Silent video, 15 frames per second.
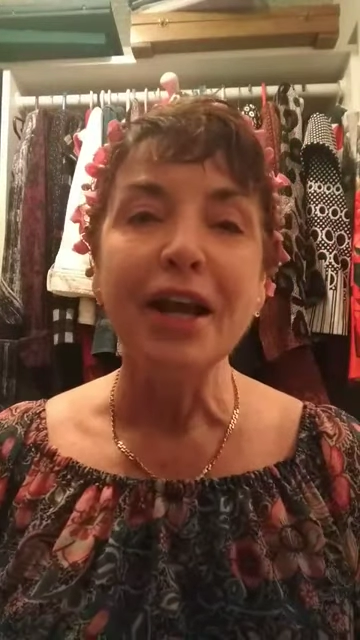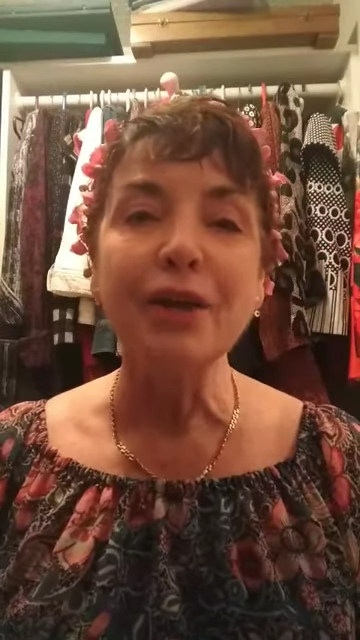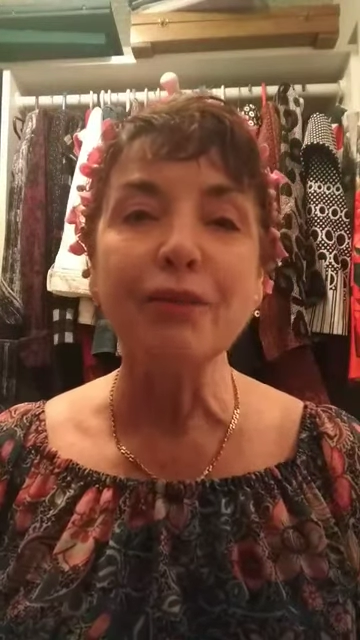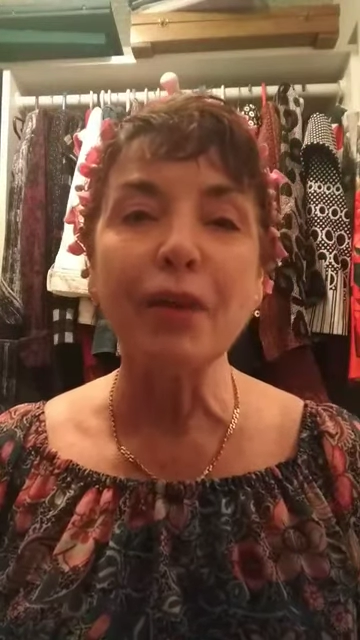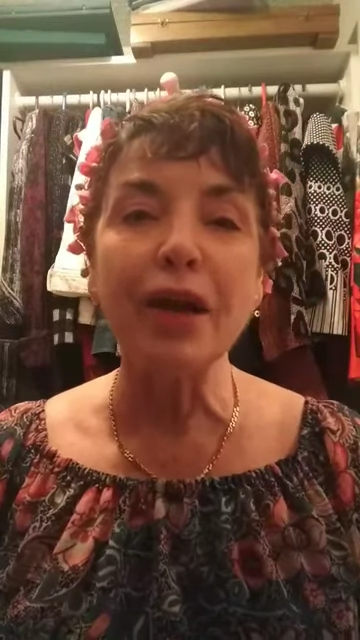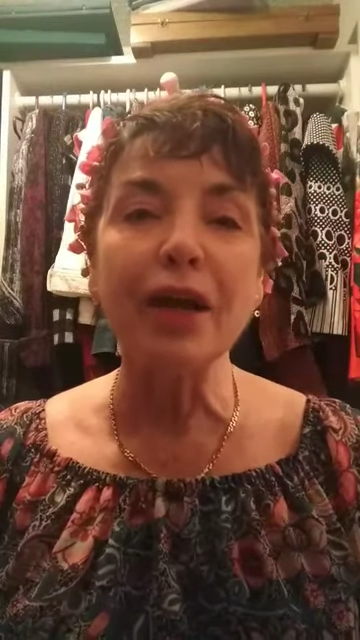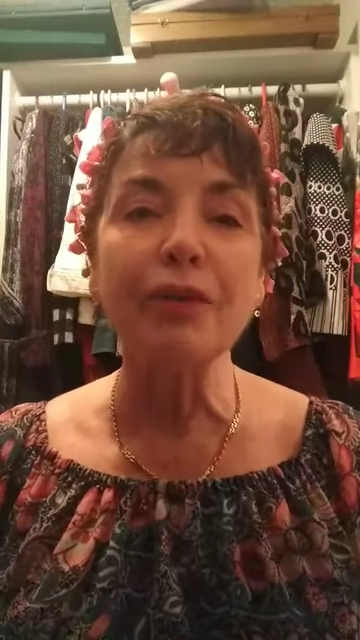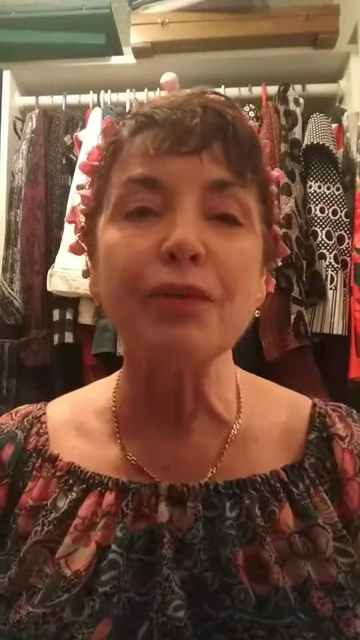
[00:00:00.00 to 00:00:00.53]

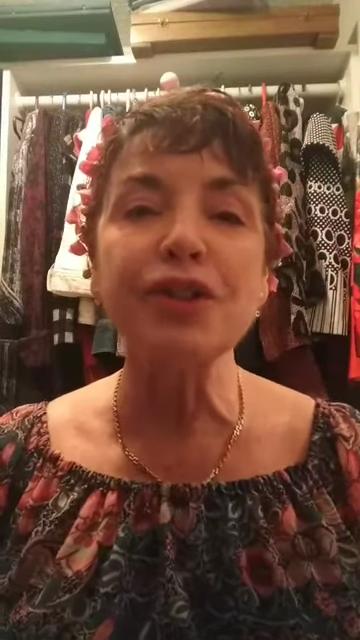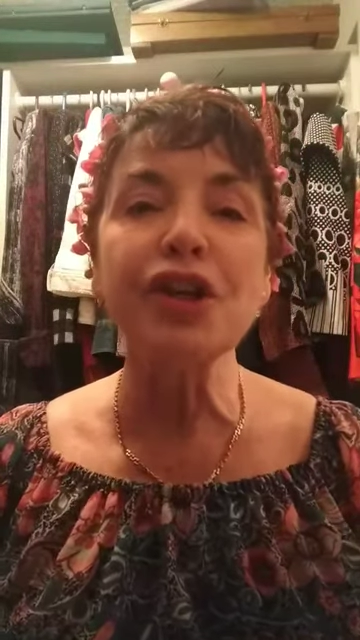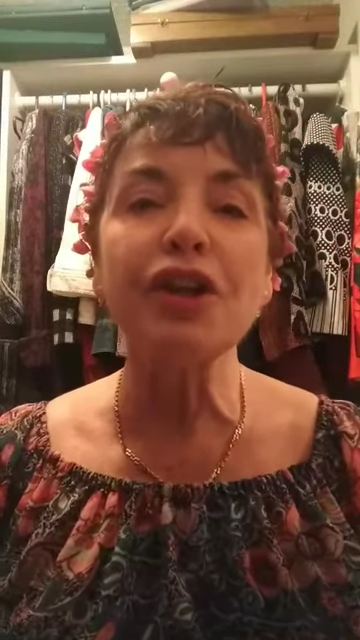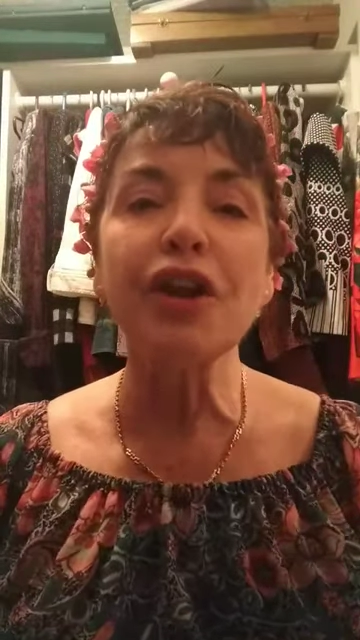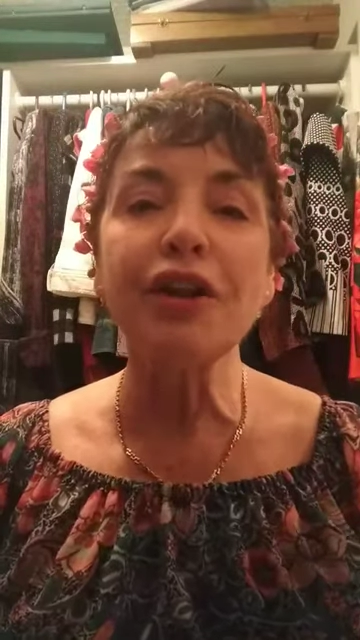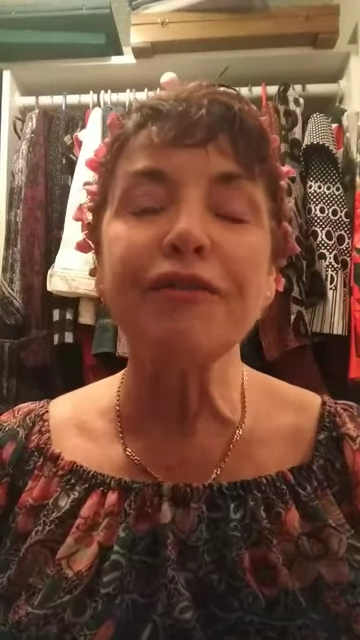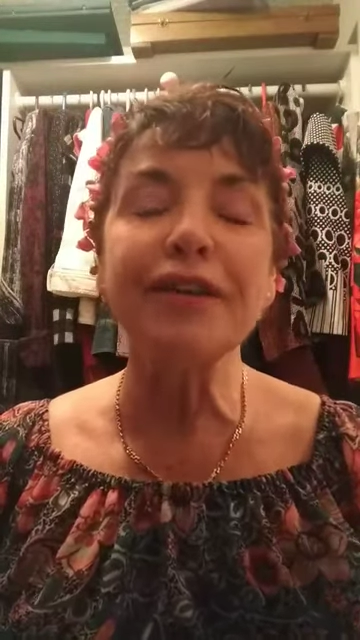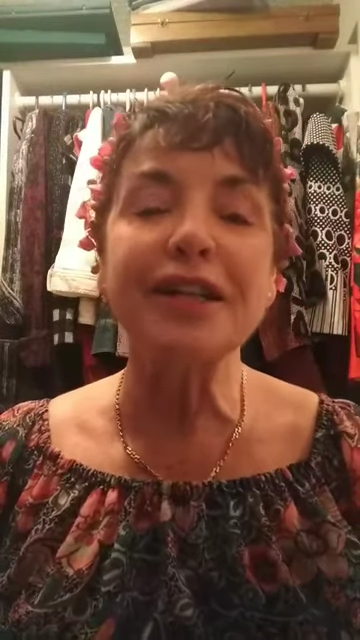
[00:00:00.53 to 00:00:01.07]
it, it was
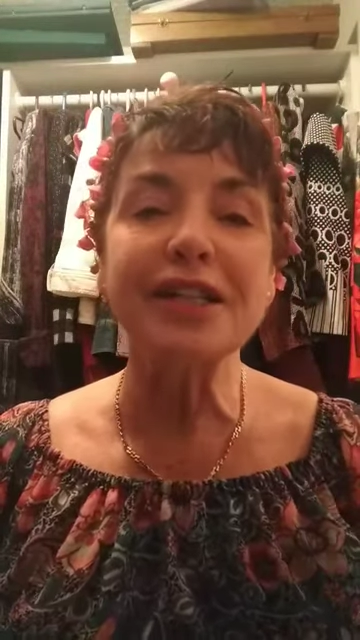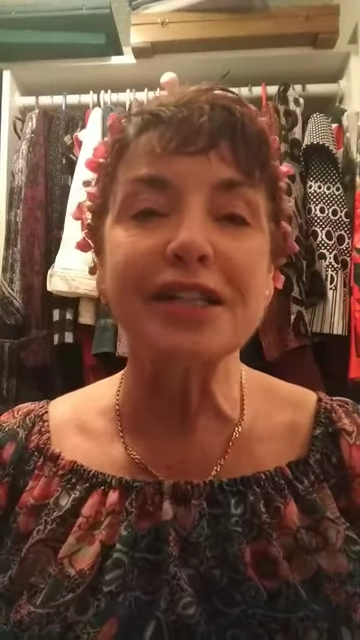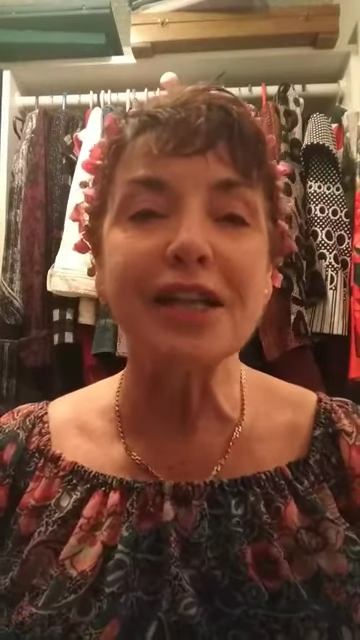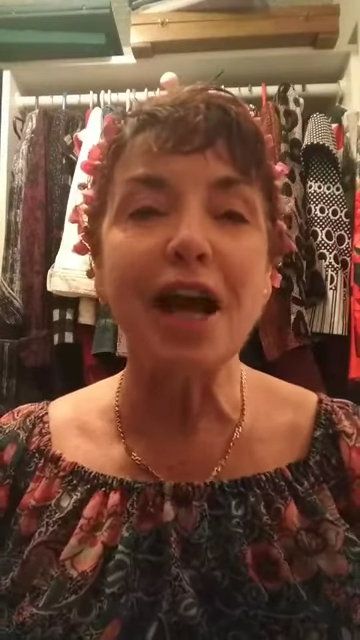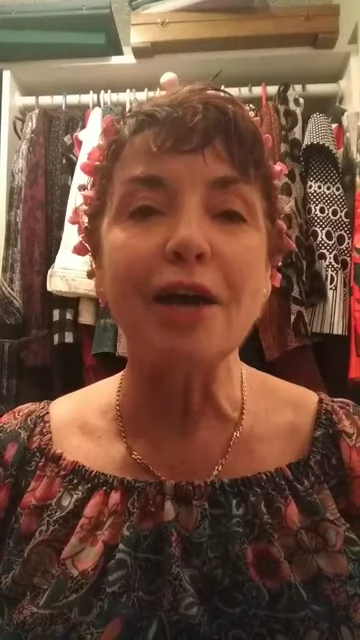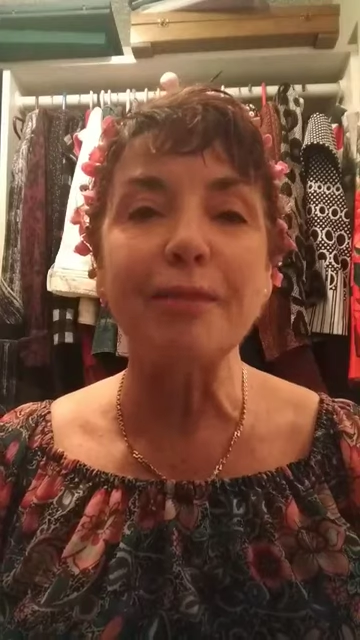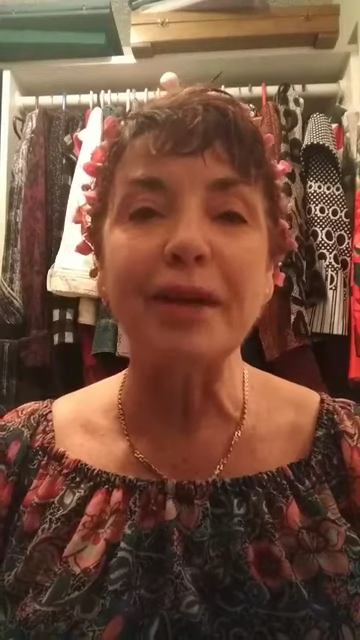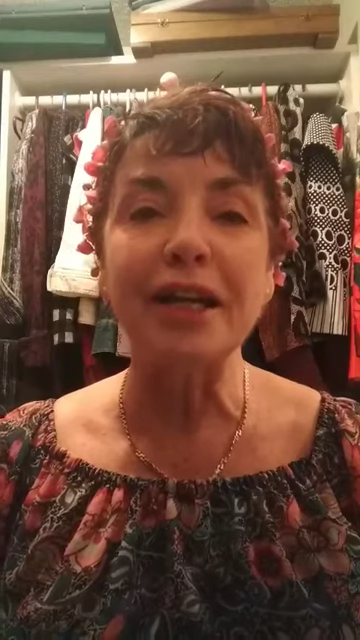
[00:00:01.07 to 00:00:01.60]
a lot of
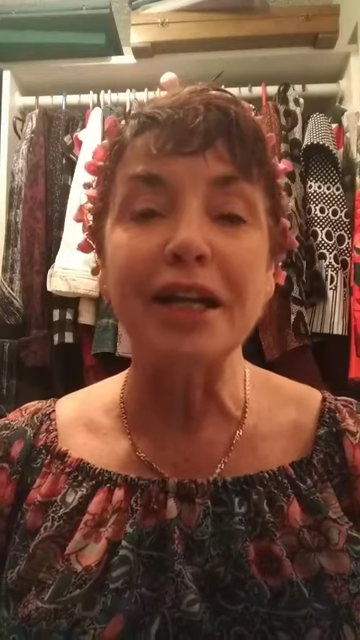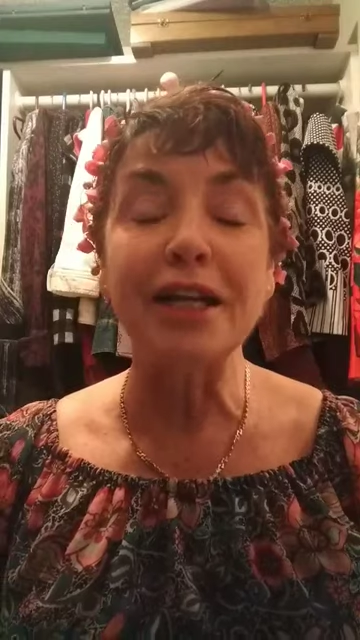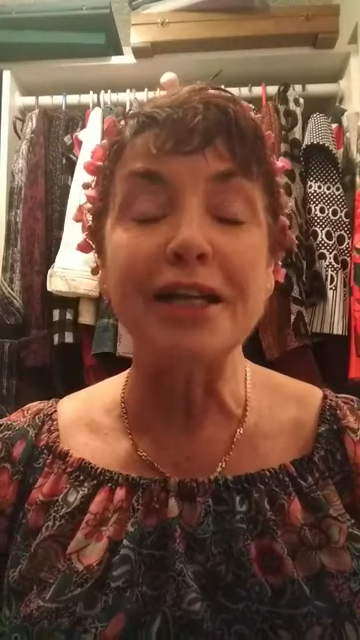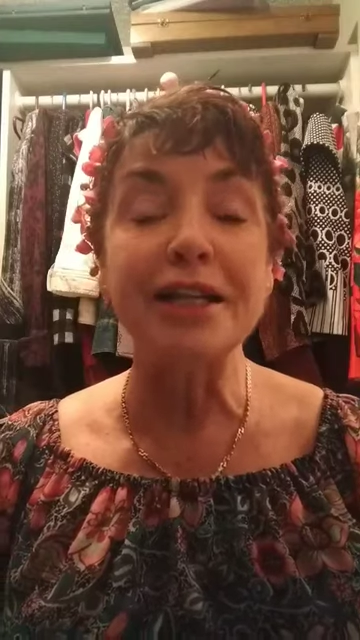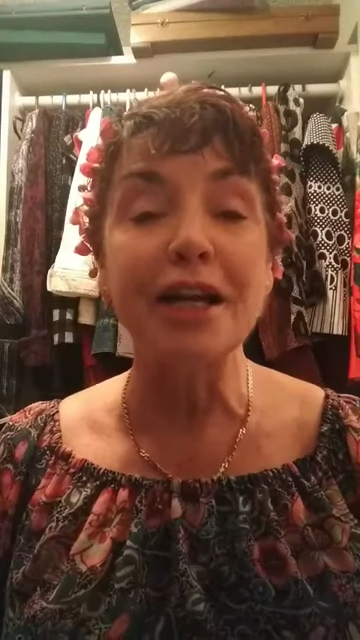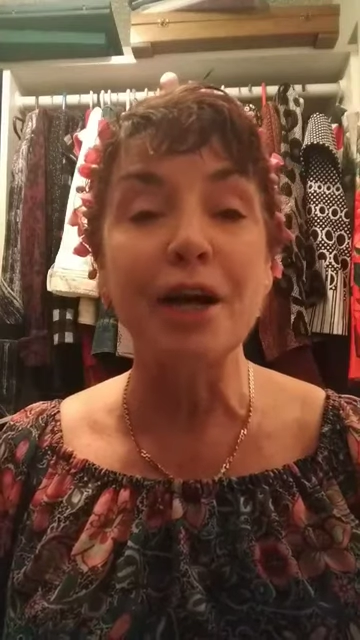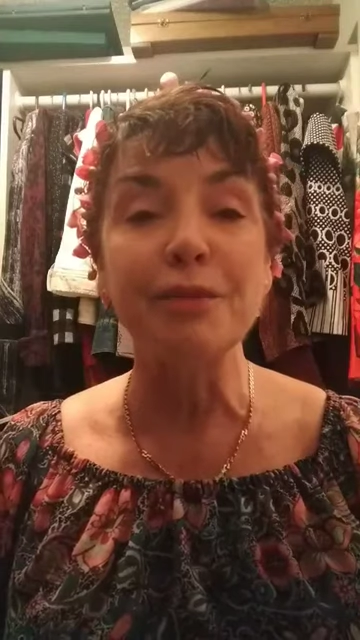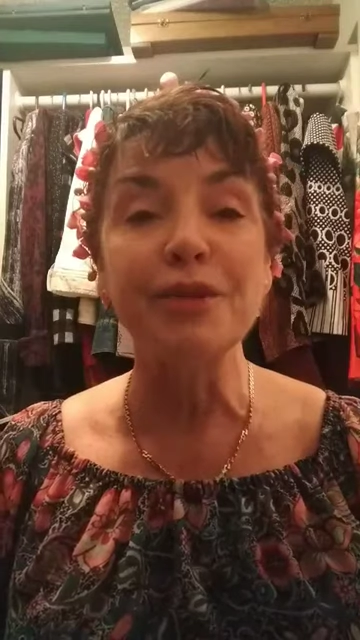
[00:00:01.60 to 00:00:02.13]
excitement
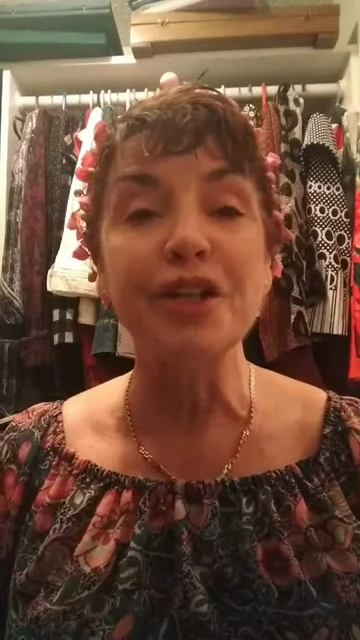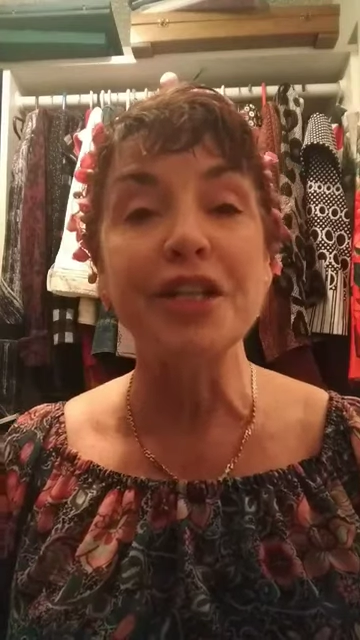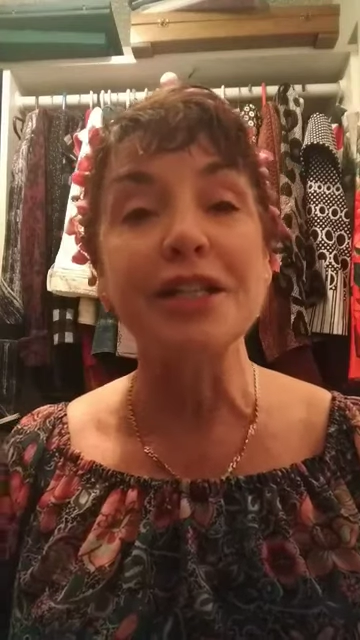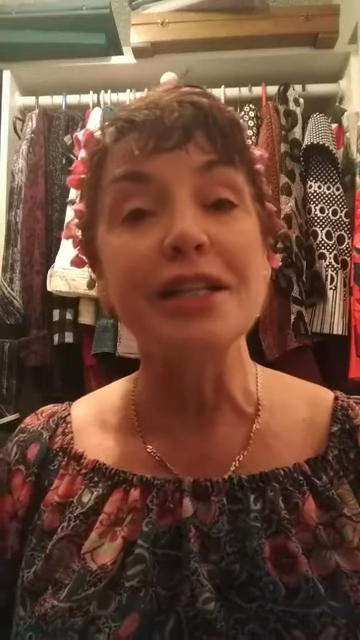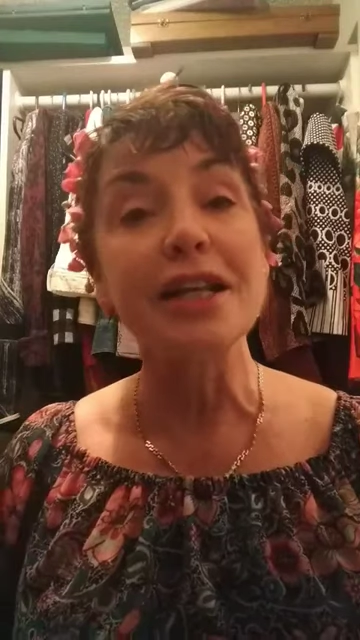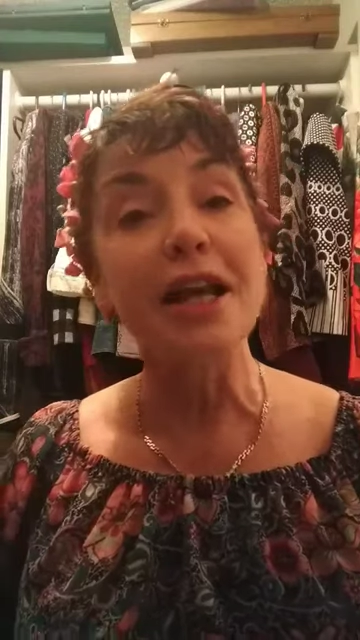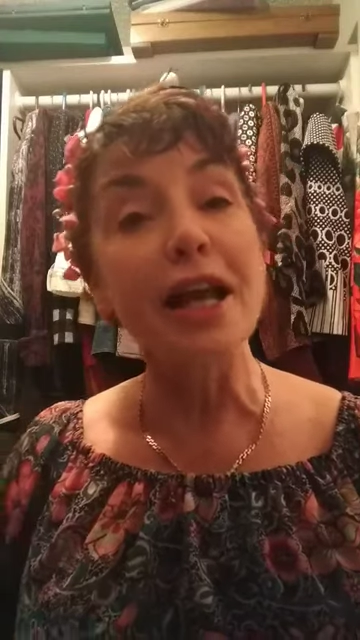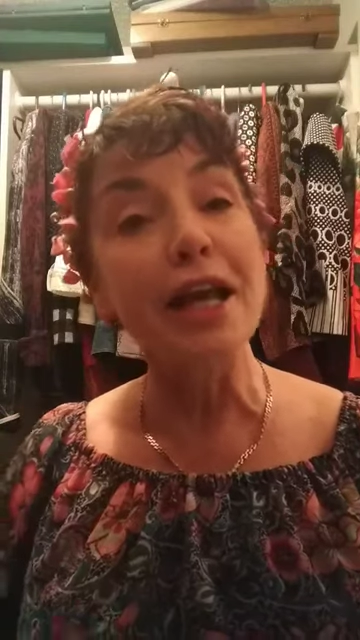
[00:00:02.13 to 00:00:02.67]
leading up to
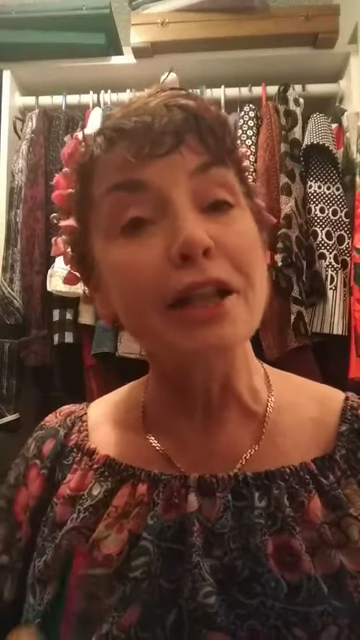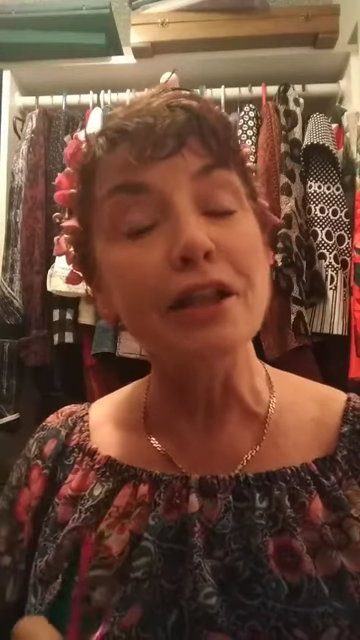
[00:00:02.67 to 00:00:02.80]
this.